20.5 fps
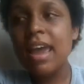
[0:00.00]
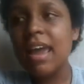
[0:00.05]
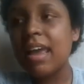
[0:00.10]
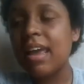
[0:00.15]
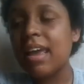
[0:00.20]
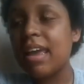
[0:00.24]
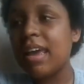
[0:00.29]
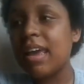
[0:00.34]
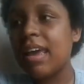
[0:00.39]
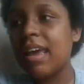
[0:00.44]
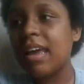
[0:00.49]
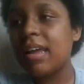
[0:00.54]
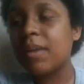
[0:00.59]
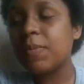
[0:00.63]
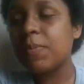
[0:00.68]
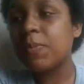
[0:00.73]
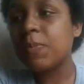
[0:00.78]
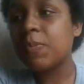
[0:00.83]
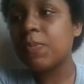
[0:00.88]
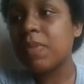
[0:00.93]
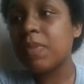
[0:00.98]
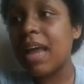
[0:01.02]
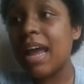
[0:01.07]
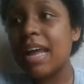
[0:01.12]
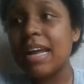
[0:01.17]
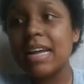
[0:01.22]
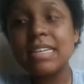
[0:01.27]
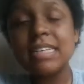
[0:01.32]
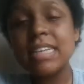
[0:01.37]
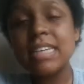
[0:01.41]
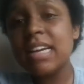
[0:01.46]
and I
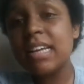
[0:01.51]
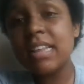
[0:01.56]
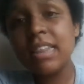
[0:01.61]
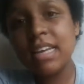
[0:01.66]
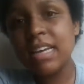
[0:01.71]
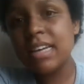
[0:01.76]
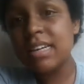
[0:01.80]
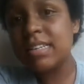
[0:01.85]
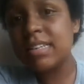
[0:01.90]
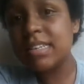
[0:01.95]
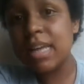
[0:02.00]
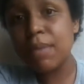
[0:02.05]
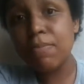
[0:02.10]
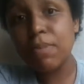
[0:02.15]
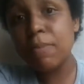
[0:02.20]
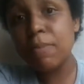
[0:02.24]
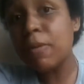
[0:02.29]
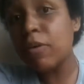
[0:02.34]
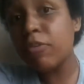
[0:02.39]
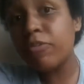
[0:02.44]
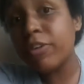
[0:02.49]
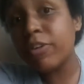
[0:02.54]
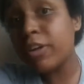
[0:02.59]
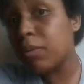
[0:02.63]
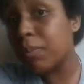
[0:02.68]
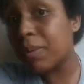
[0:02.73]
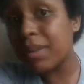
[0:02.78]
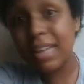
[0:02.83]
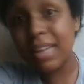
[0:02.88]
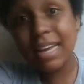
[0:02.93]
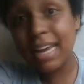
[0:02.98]
can say things that people feel
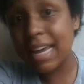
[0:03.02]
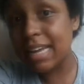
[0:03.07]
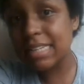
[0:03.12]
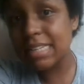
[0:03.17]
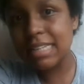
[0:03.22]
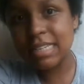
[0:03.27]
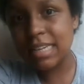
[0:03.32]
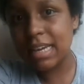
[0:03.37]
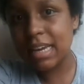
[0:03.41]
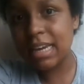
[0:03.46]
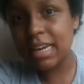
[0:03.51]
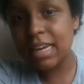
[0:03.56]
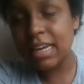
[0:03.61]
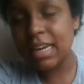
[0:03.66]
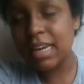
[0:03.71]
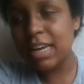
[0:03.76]
but they can't say.